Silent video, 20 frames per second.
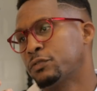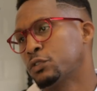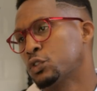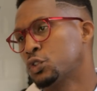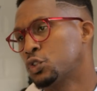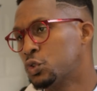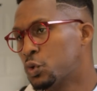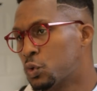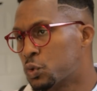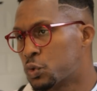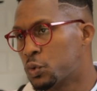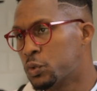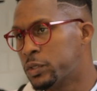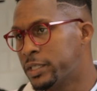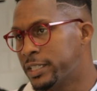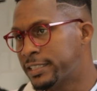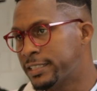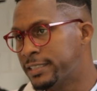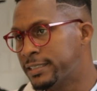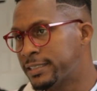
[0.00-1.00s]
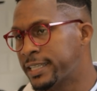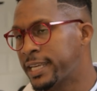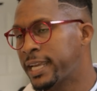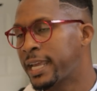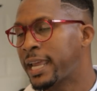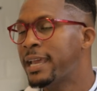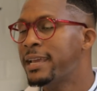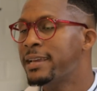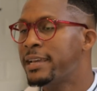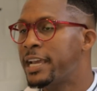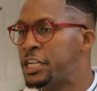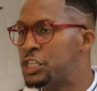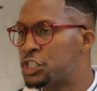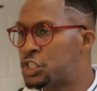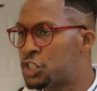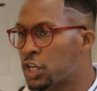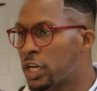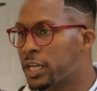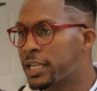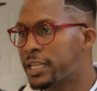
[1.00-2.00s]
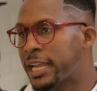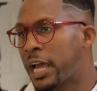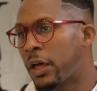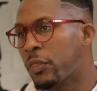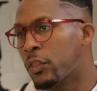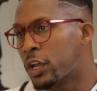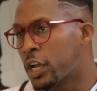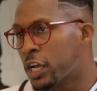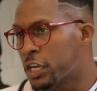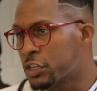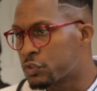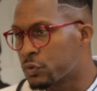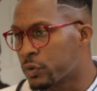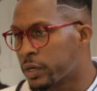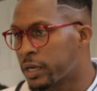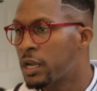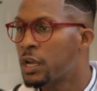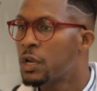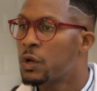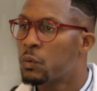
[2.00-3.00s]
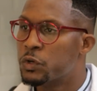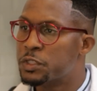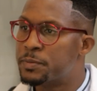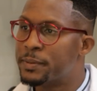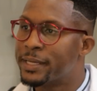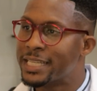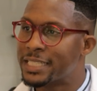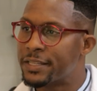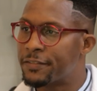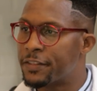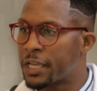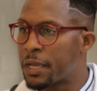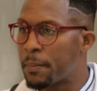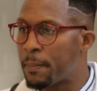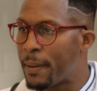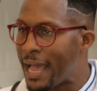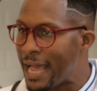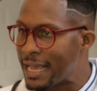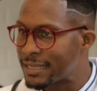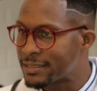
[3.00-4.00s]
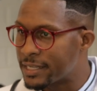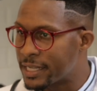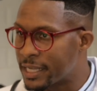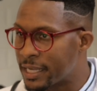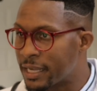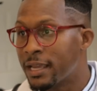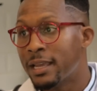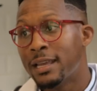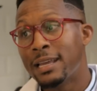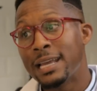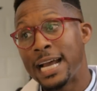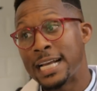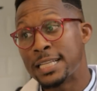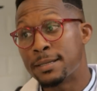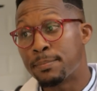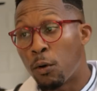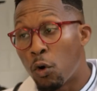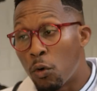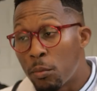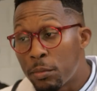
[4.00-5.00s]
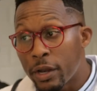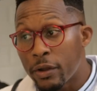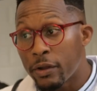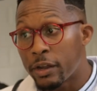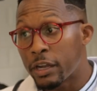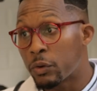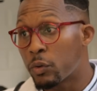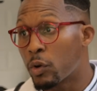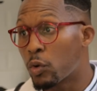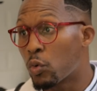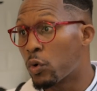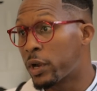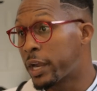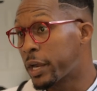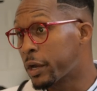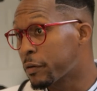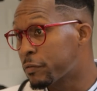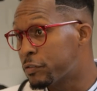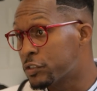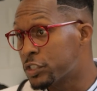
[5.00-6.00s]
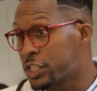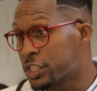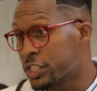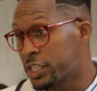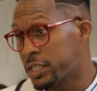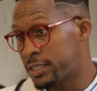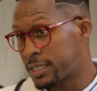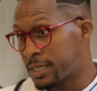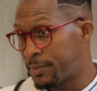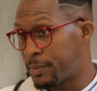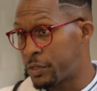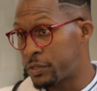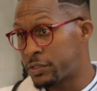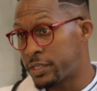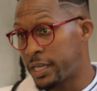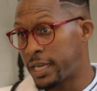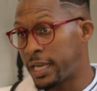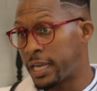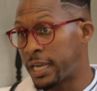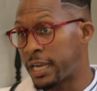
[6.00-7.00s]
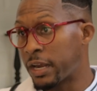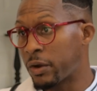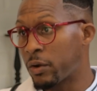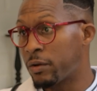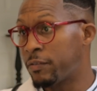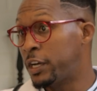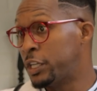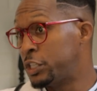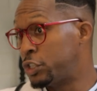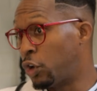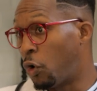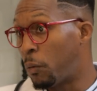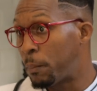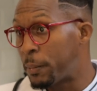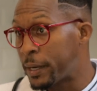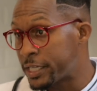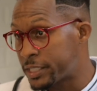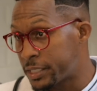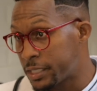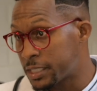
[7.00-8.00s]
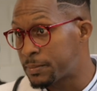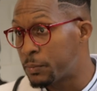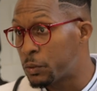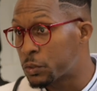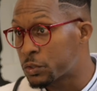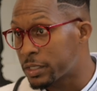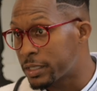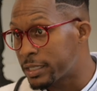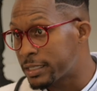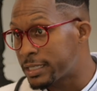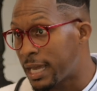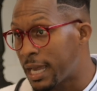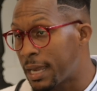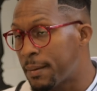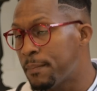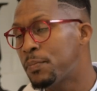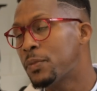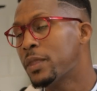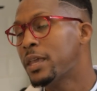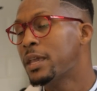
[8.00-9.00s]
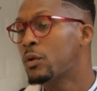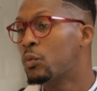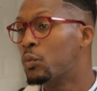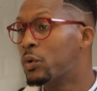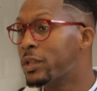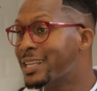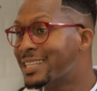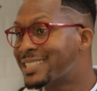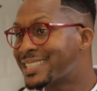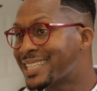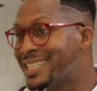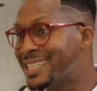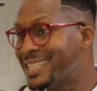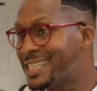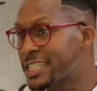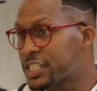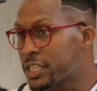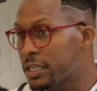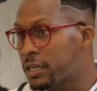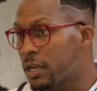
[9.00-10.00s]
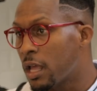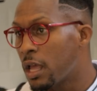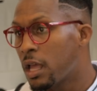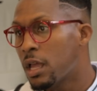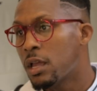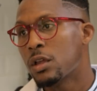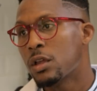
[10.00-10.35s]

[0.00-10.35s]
for social distancing and shutting down the country, was because of the capacity. As a pulmonary and critical care physician, and somebody who's taking care of adult patients most of the time with this condition,